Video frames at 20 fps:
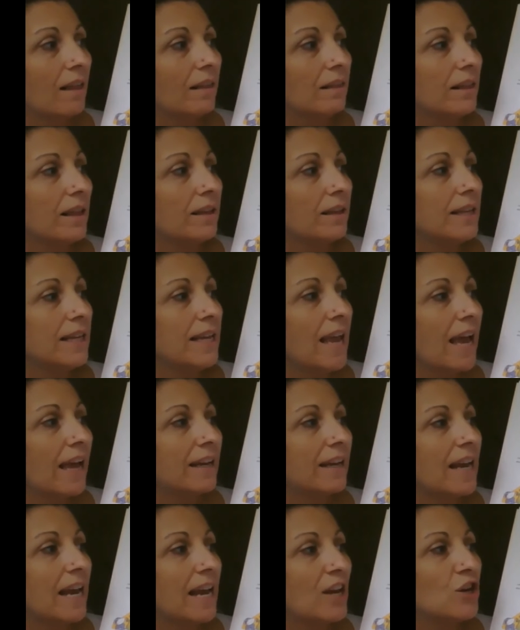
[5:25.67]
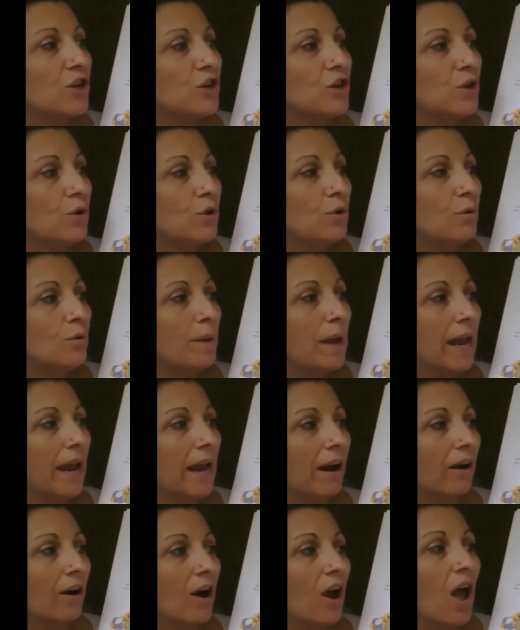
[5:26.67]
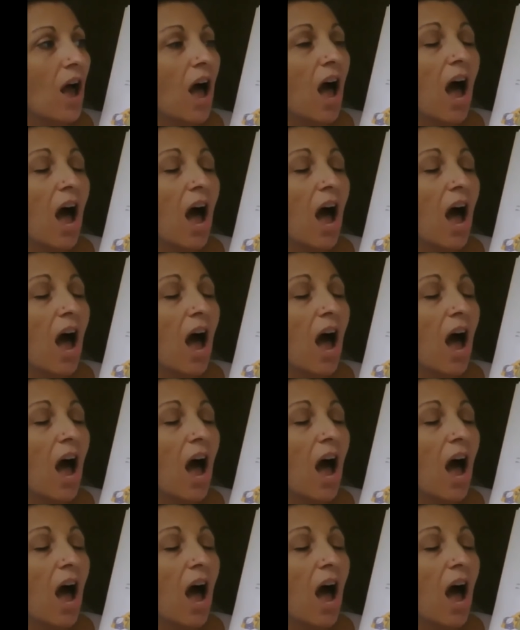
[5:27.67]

Lily had a new pair